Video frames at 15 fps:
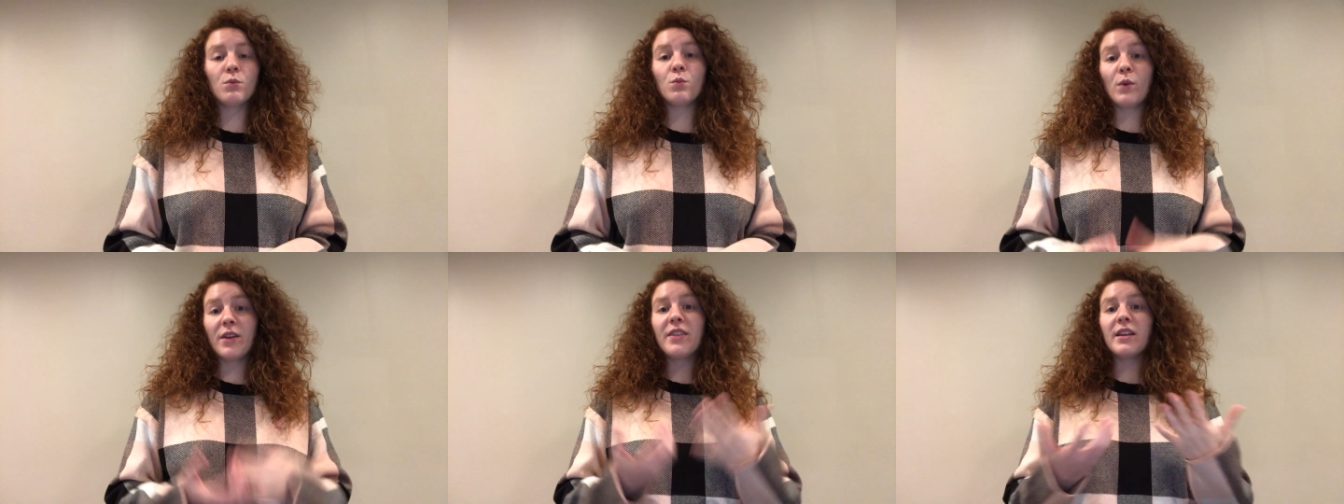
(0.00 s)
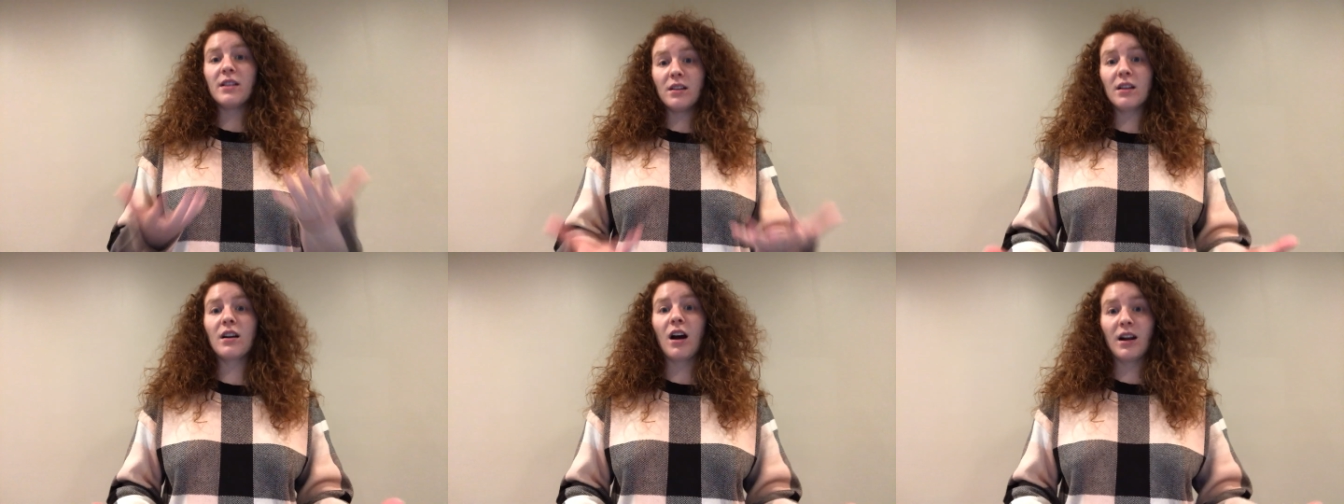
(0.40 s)

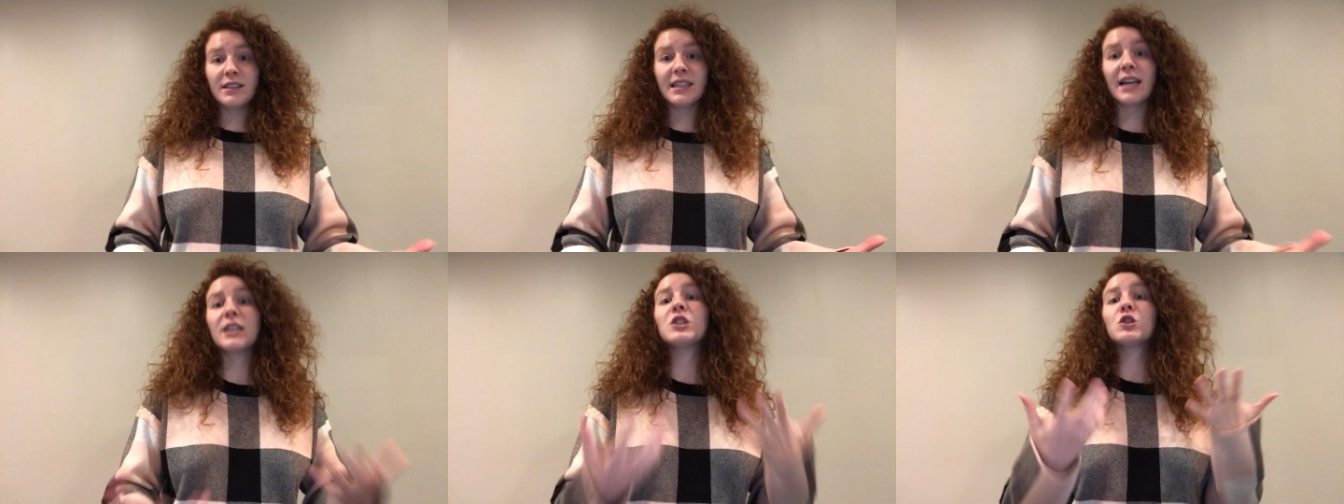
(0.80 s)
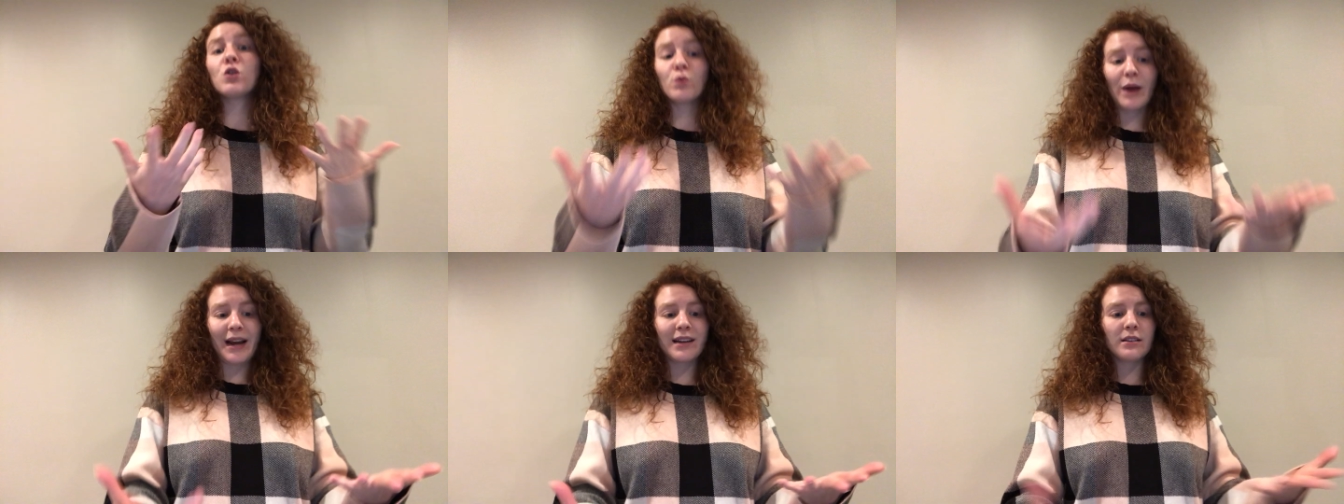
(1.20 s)
within the context
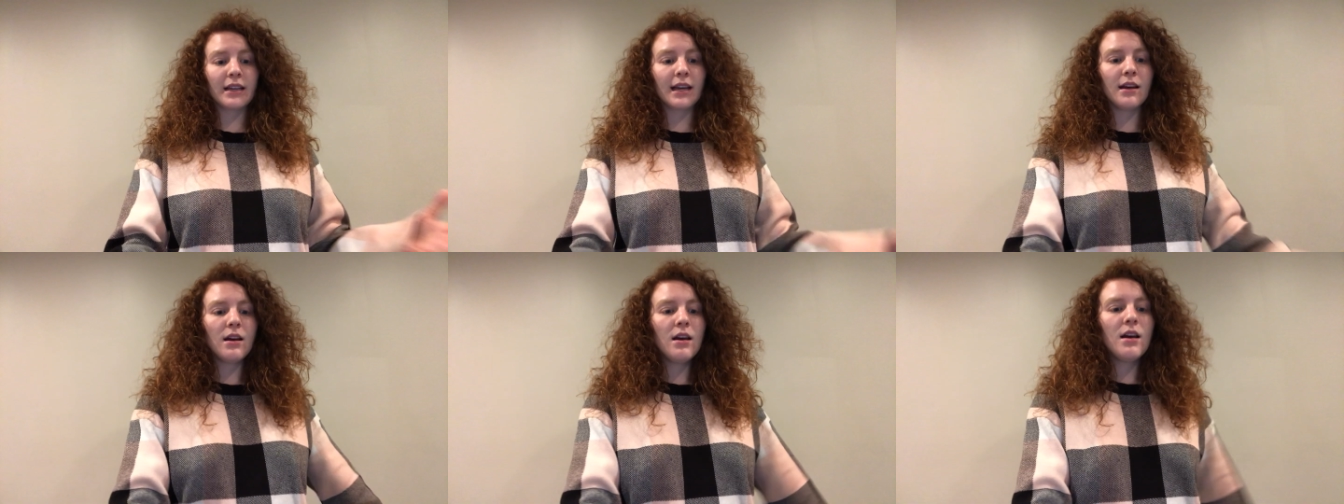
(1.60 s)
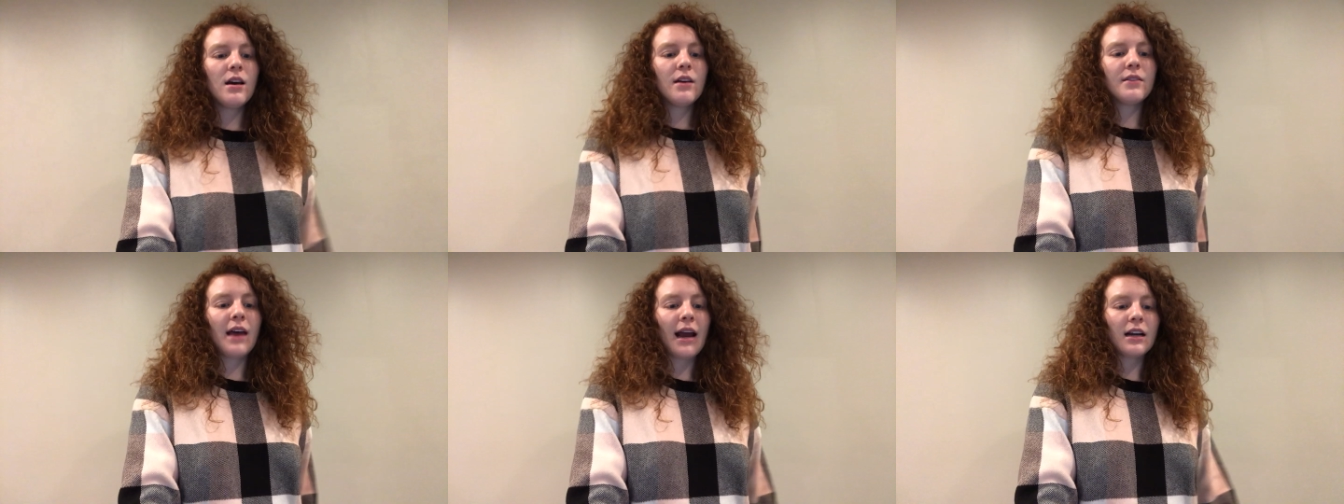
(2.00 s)
correctly.
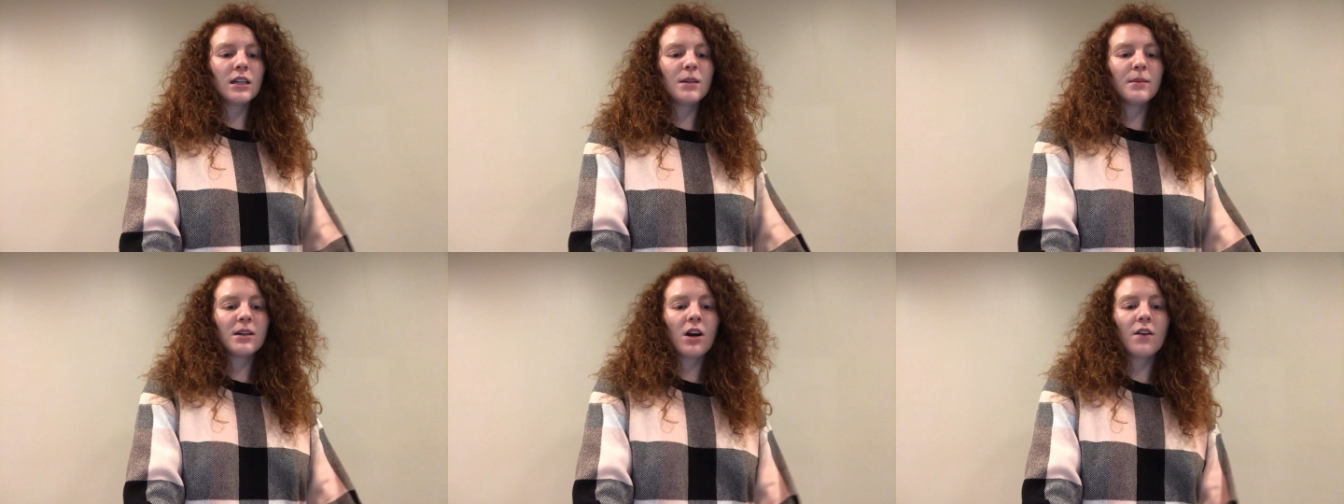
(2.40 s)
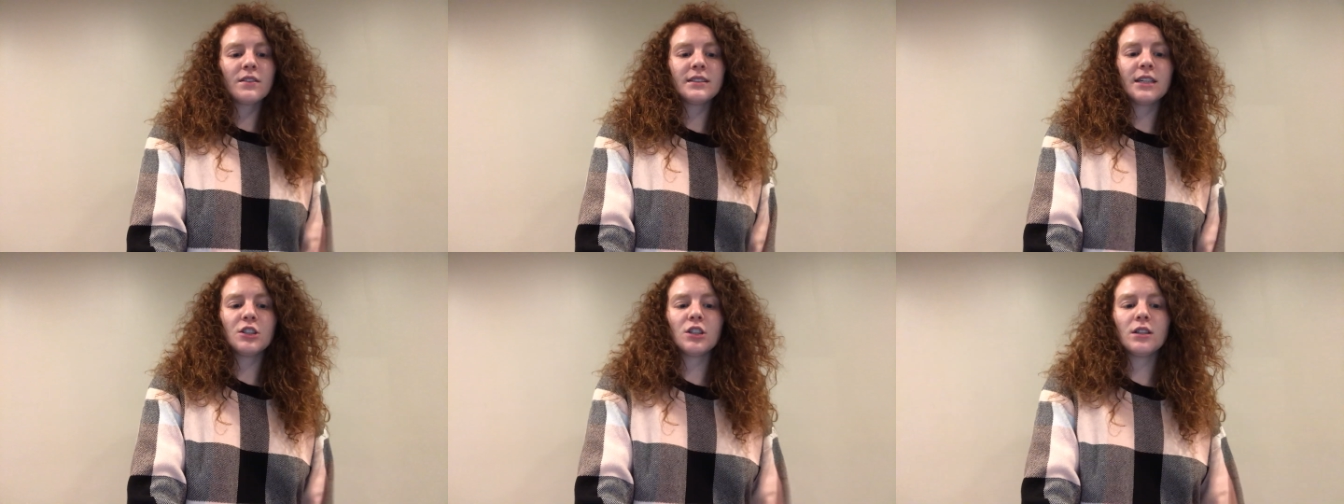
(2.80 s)
The academic
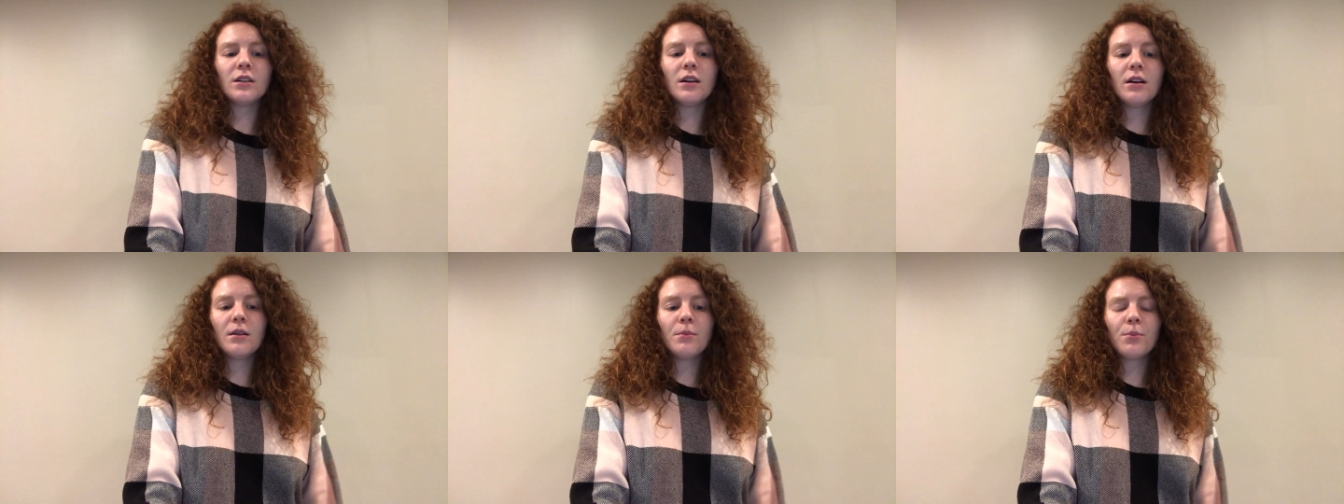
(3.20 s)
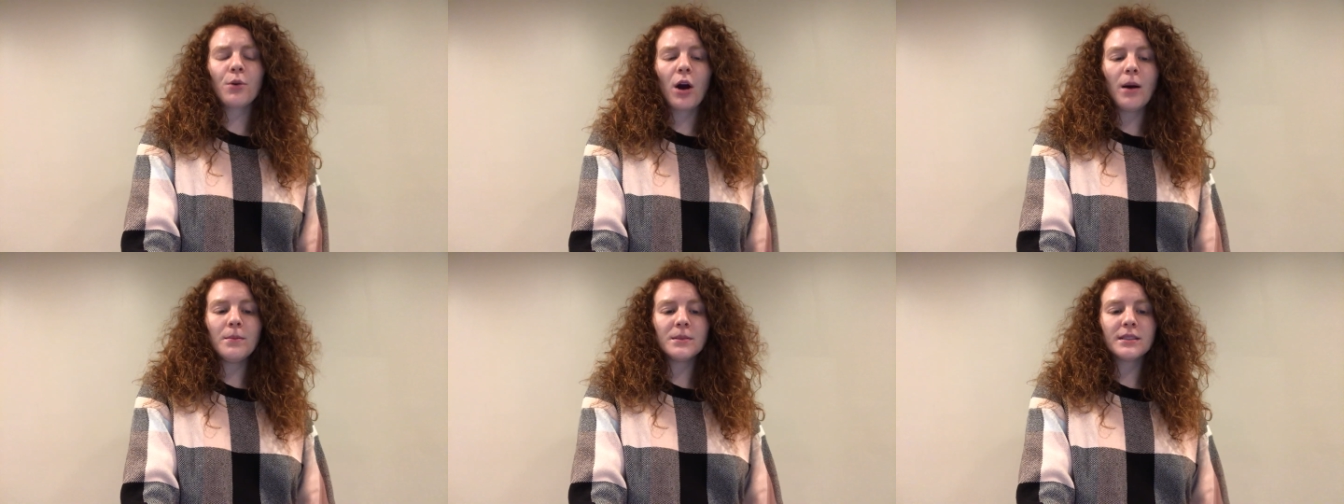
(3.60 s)
conversation
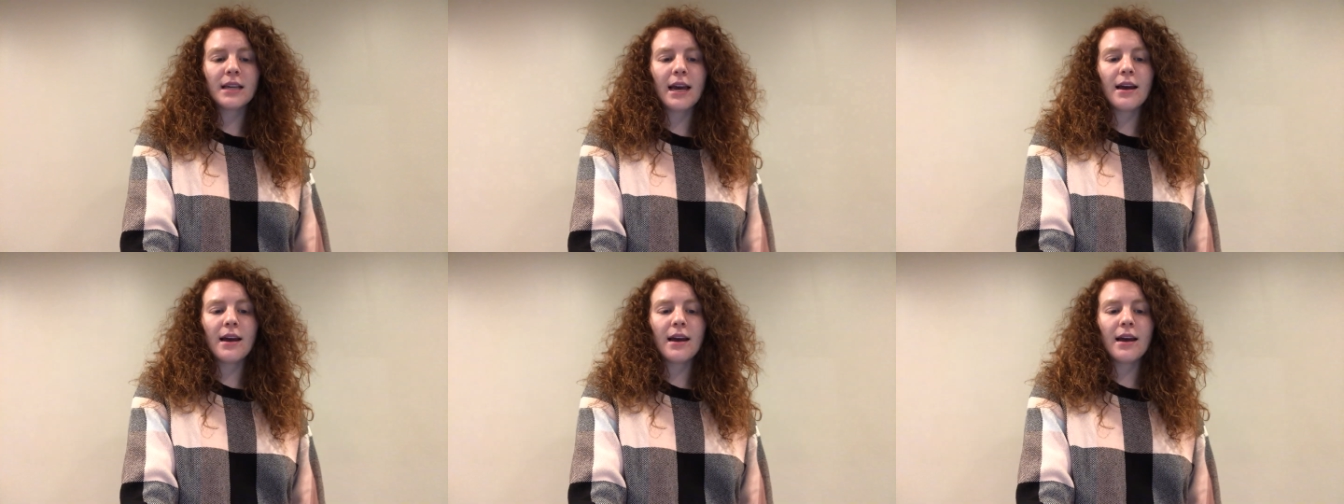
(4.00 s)
prompts